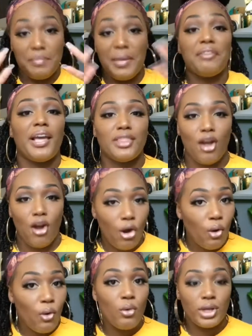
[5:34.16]
Matter of fact, the
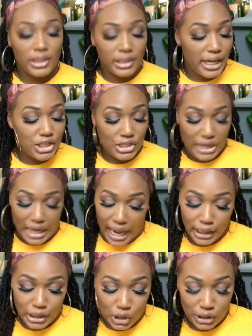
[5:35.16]
whole collection,
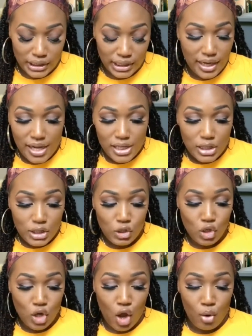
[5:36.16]
actually.
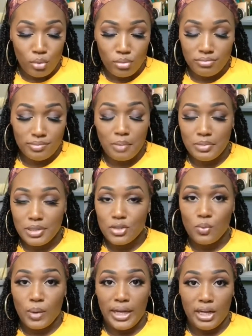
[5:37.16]
So, I'm
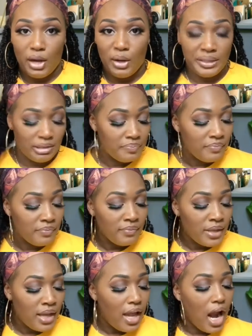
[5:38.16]
just waiting on
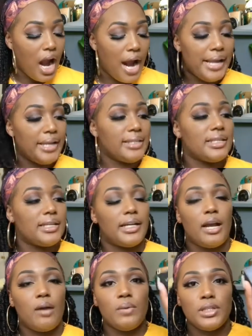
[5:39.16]
it. Alright, next
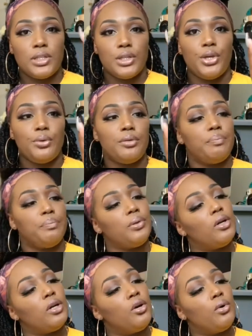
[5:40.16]
thing I got was the
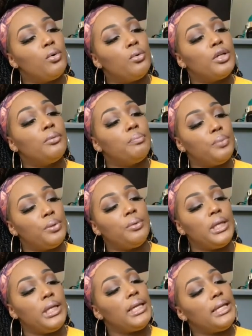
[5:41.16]
Huda
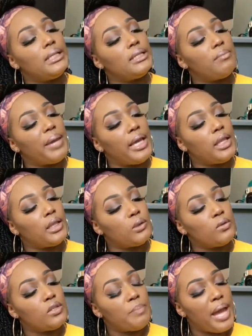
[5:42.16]
Beauty Easy Bake
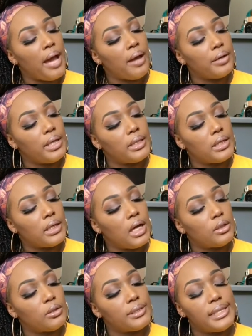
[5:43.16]
Loose Powder in the
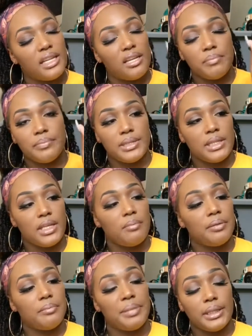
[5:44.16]
color
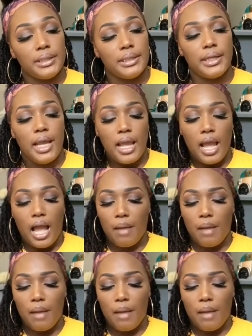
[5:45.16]
Cinnamon Bun.